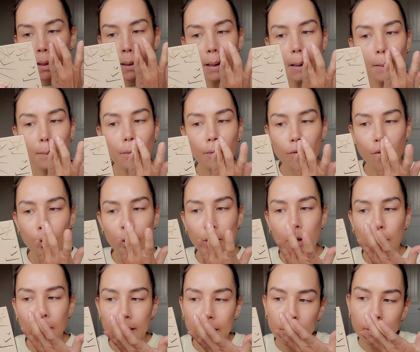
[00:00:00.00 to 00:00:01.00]
uh, before
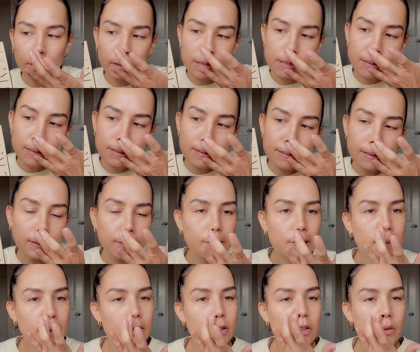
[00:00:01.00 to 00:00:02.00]
going in this
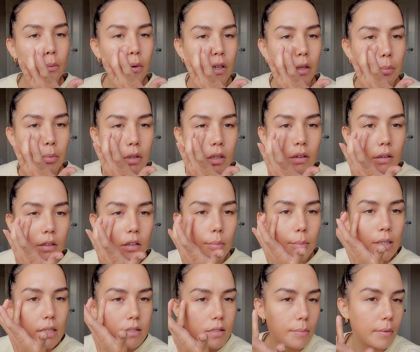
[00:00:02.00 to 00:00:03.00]
concealer, I just wanted to put a little
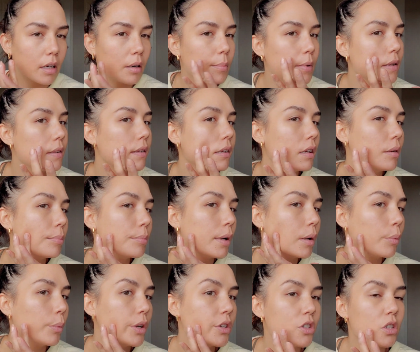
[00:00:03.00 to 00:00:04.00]
bit of something on my skin,
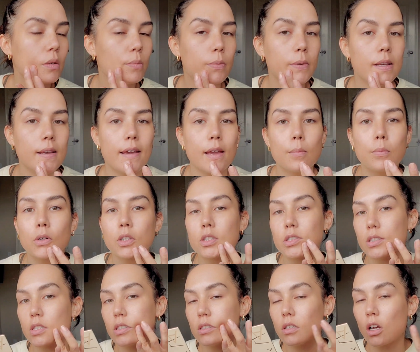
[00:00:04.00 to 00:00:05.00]
but we should be able
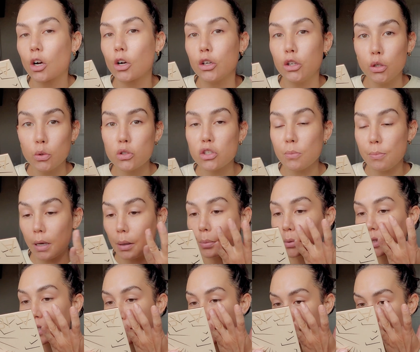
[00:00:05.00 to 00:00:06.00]
to, or you should be
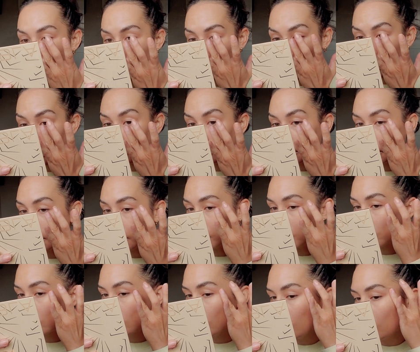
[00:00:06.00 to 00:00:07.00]
able to see the
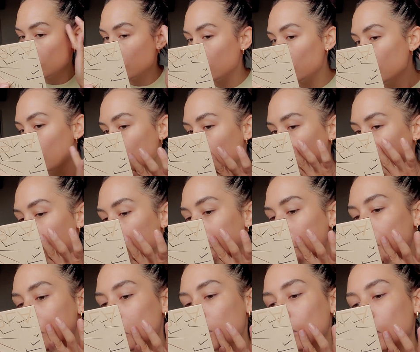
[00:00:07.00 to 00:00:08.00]
coverage
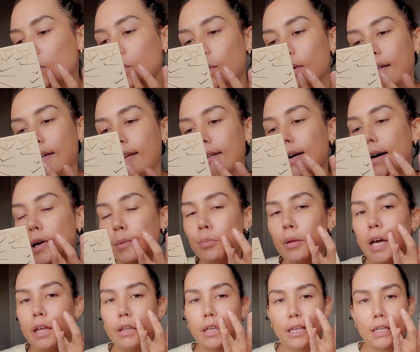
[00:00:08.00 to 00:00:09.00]
when I
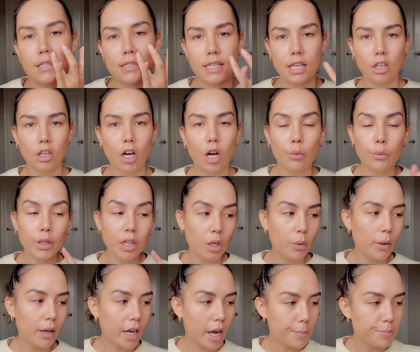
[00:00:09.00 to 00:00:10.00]
apply the concealer. A really
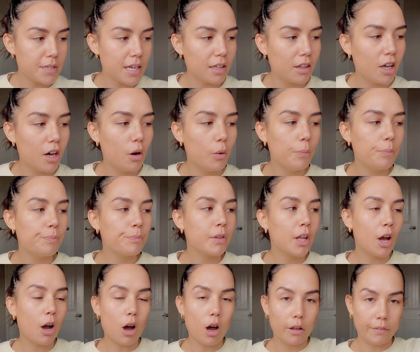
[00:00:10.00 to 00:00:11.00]
quick update though
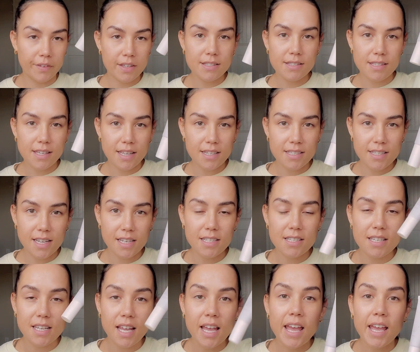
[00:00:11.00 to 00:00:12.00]
on this skin
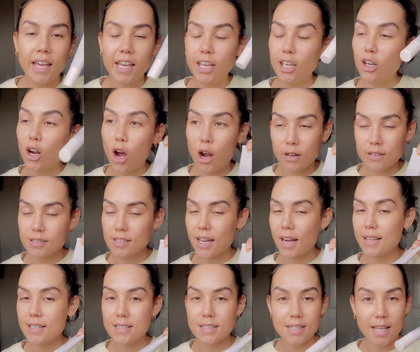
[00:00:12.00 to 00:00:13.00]
tint, it
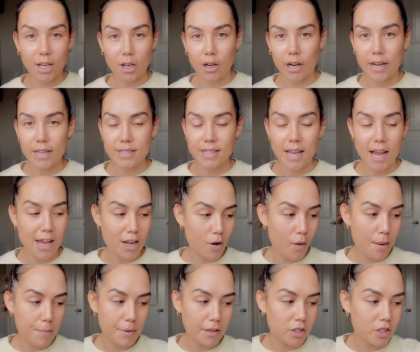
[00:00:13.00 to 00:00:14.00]
oxidizes like crazy. I know
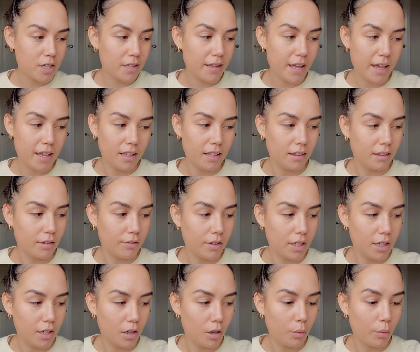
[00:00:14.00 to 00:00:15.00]
I mentioned that in the
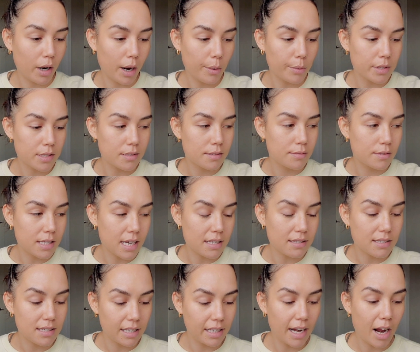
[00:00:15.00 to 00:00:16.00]
video where I was
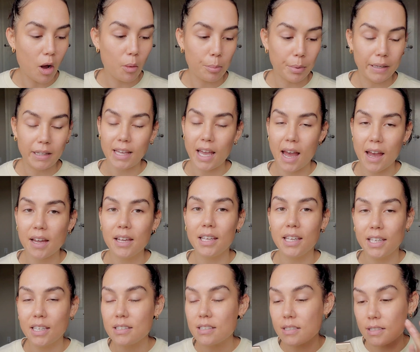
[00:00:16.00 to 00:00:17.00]
testing it out, but yeah,
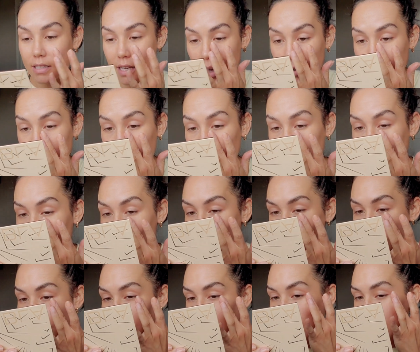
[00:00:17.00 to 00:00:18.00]
it definitely
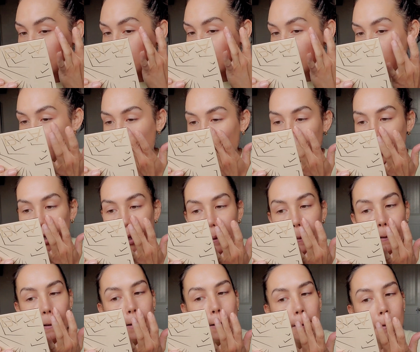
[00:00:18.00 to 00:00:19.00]
oxidizes. So if
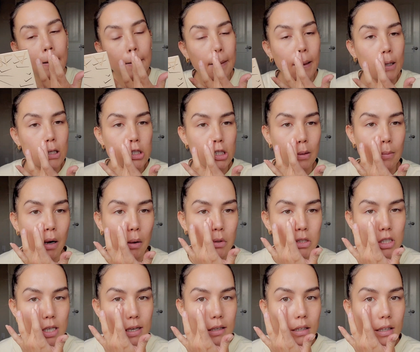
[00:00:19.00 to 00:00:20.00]
you're not sure about what
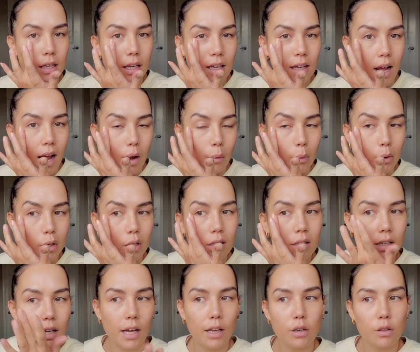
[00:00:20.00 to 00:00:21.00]
shade to get, I would
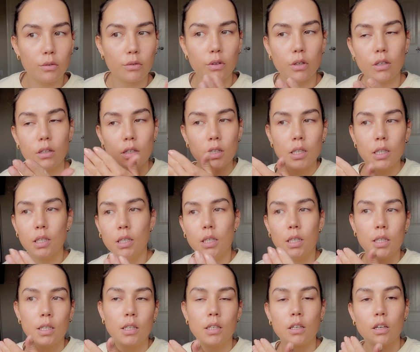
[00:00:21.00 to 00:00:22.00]
kind of
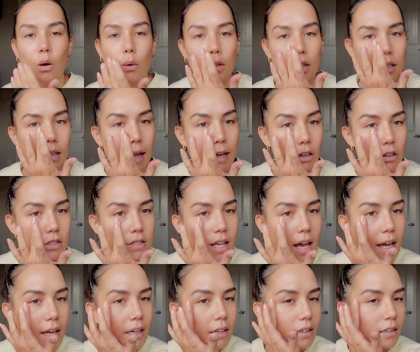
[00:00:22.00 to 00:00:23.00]
go on the lighter side.